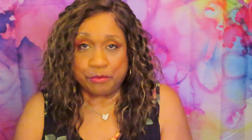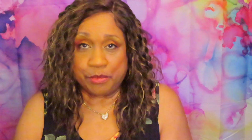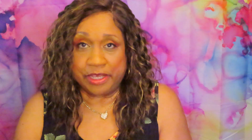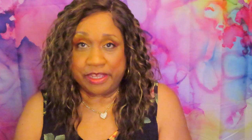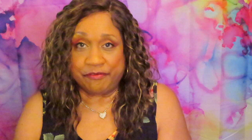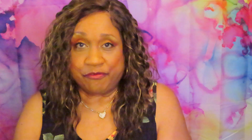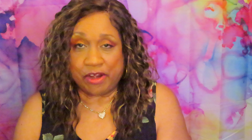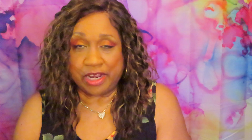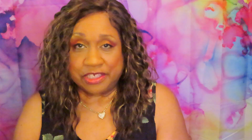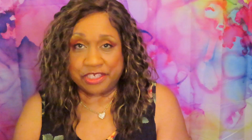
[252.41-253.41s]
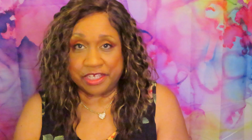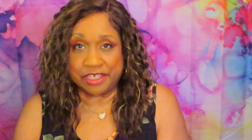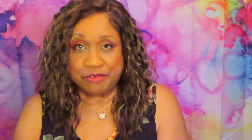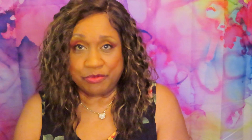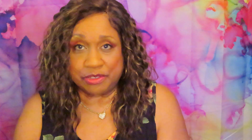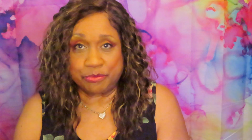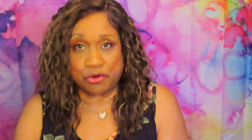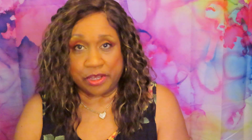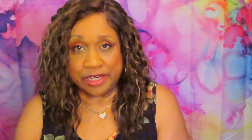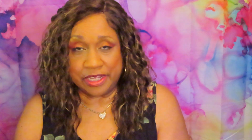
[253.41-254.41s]
my air fried chicken with the
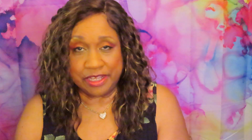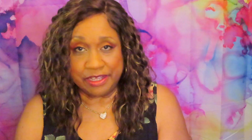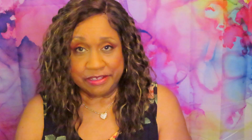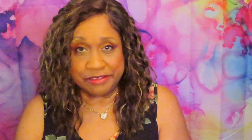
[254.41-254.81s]
breading.